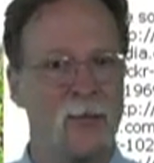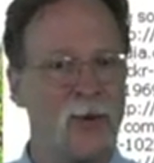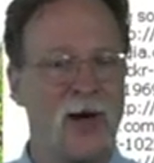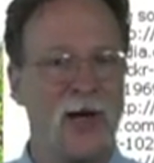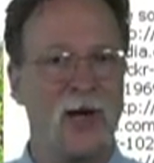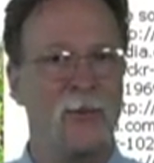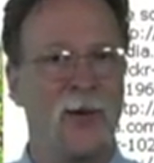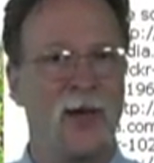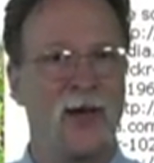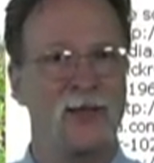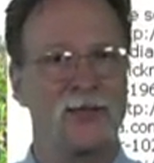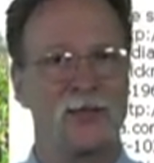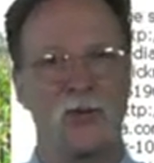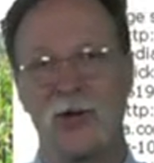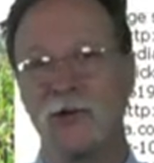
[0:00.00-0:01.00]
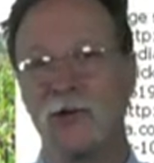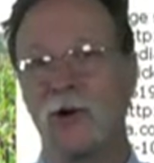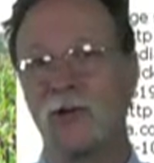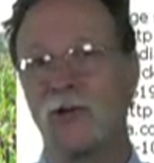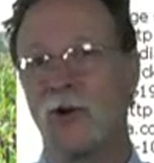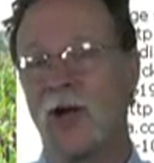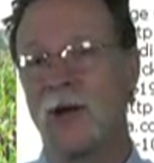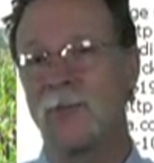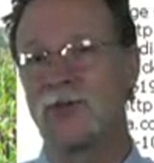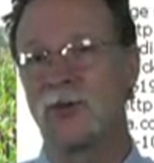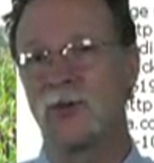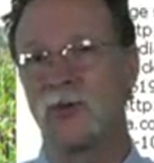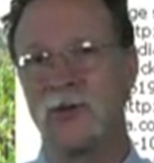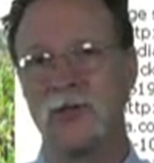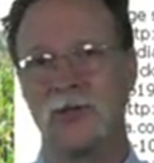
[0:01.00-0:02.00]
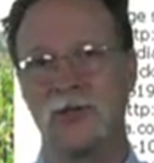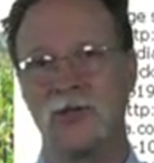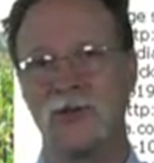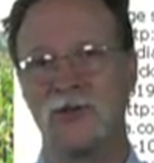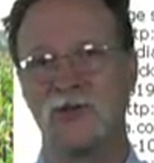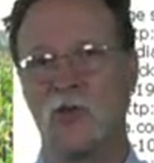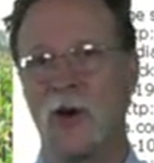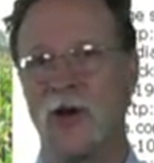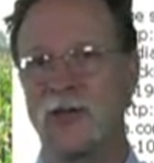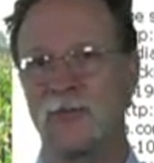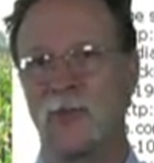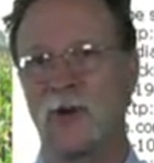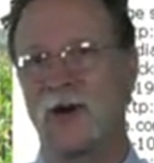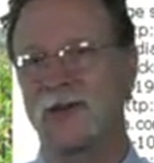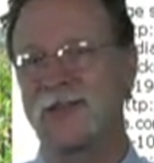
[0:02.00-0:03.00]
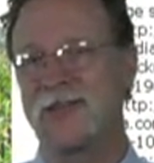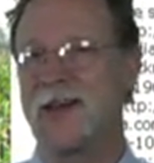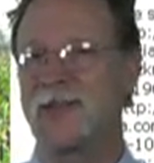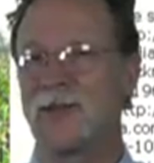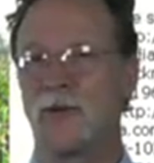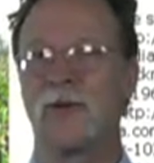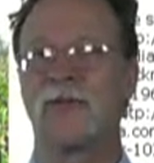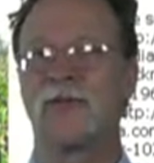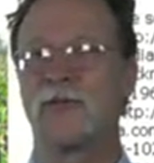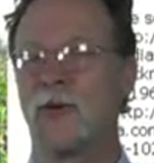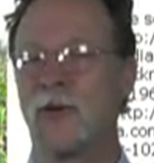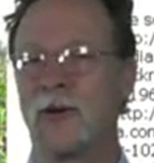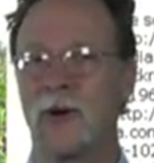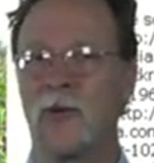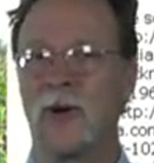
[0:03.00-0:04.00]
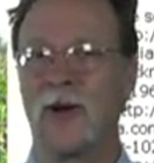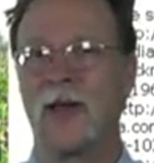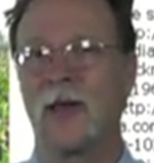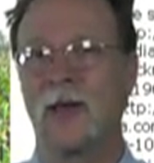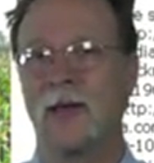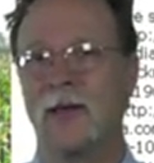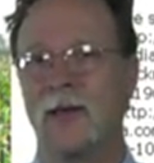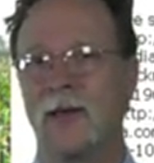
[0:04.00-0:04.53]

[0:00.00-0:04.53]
Biomass, do we grow crops or do we just use waste products now that we're throwing away